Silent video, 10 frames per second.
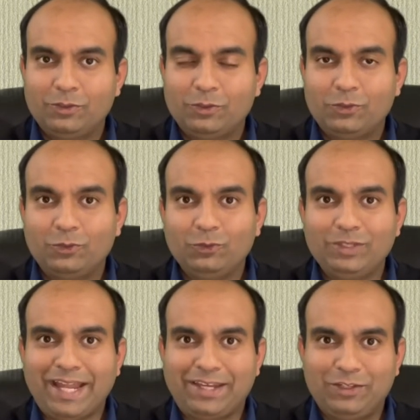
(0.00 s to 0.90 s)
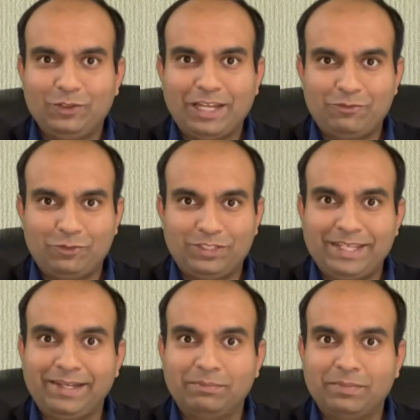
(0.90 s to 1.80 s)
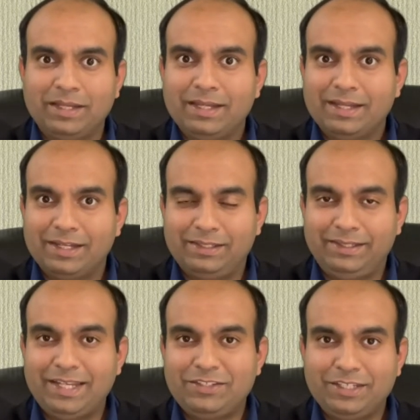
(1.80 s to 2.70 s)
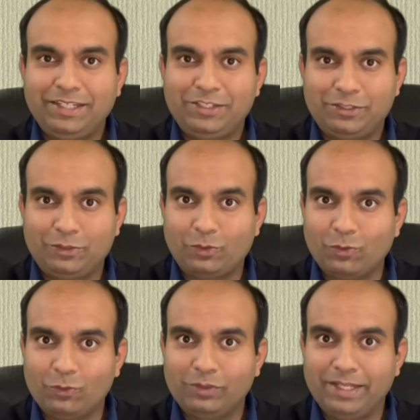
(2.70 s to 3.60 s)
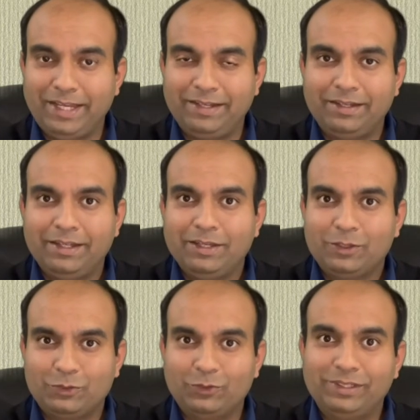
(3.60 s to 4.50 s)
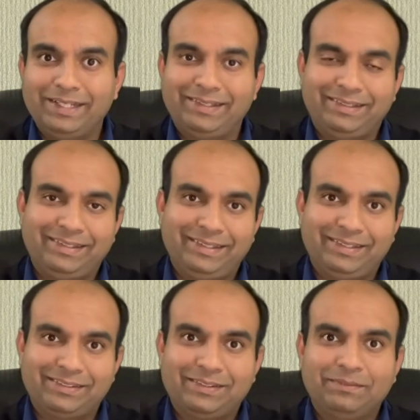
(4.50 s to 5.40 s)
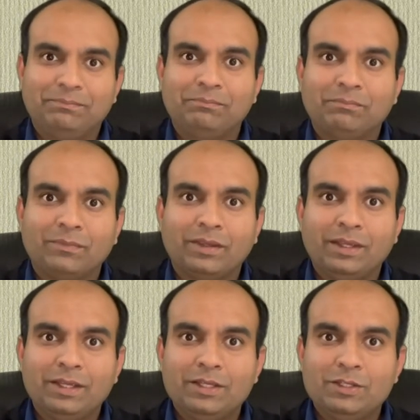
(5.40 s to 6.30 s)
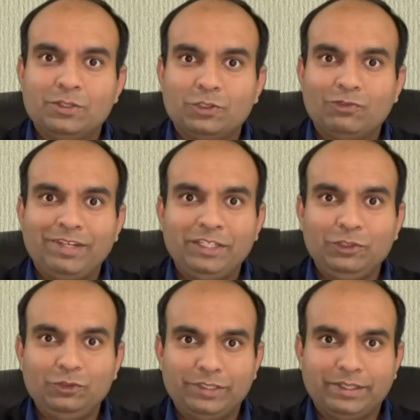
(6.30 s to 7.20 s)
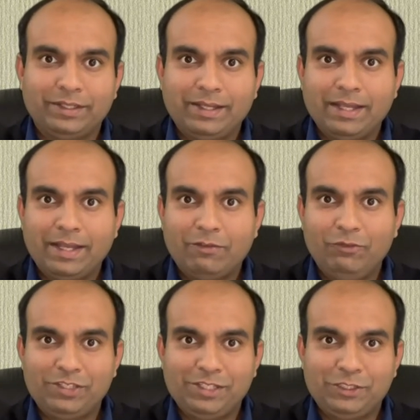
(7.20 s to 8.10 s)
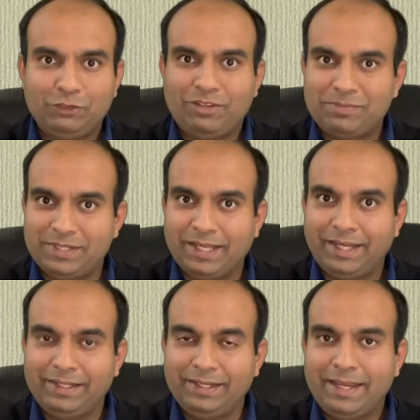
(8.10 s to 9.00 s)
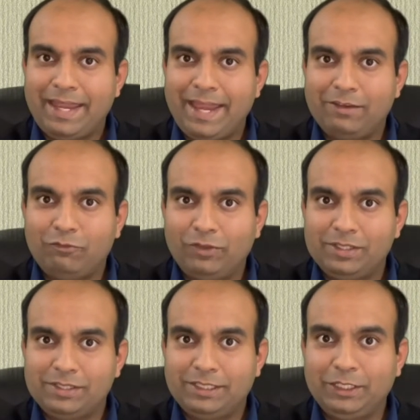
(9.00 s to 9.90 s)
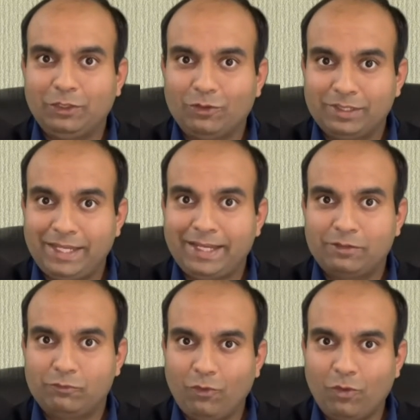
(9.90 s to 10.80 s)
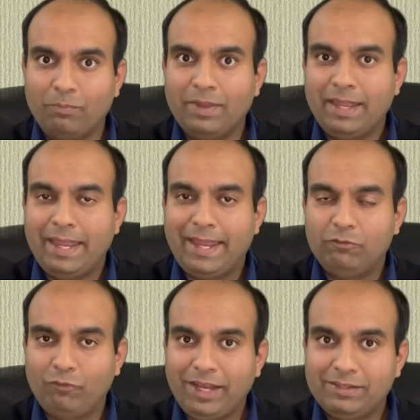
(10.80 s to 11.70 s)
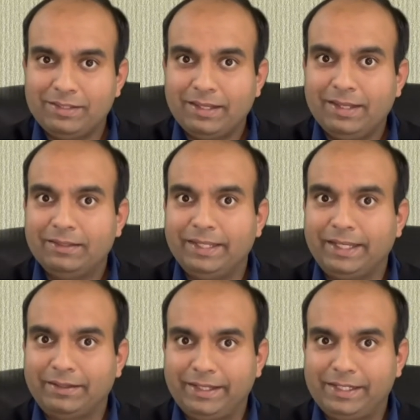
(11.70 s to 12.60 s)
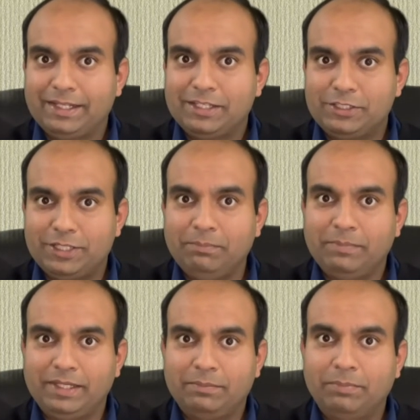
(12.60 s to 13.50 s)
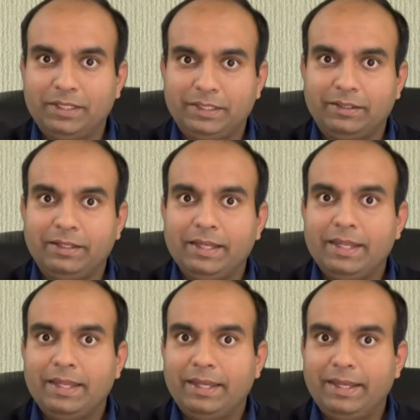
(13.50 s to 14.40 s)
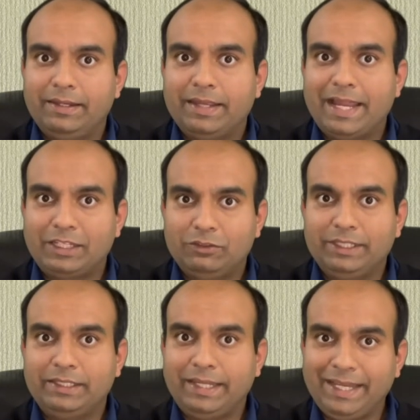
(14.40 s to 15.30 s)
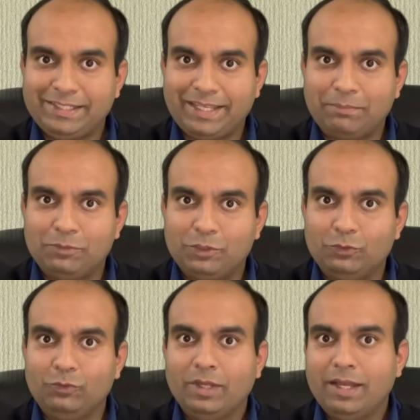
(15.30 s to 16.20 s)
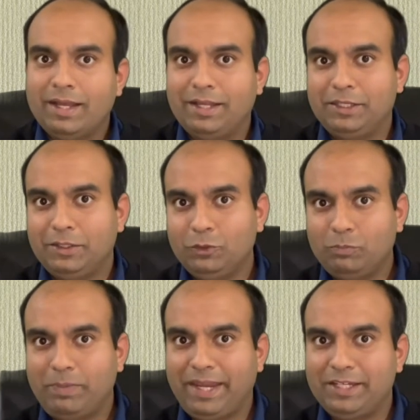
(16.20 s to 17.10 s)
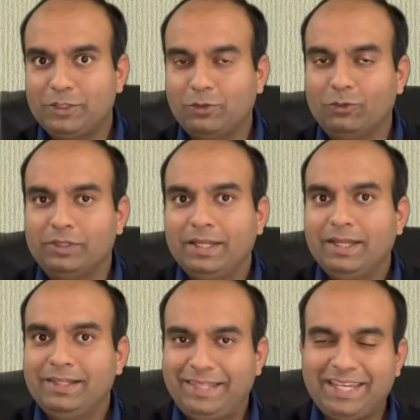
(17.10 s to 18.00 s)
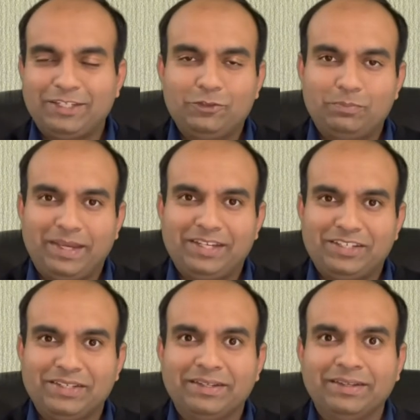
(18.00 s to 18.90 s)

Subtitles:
To do that, you have to set up a destination goal in Google Analytics. So when a user visits your website and fills the contact form, and when they click submit button, it actually takes them to a new page called thank you page.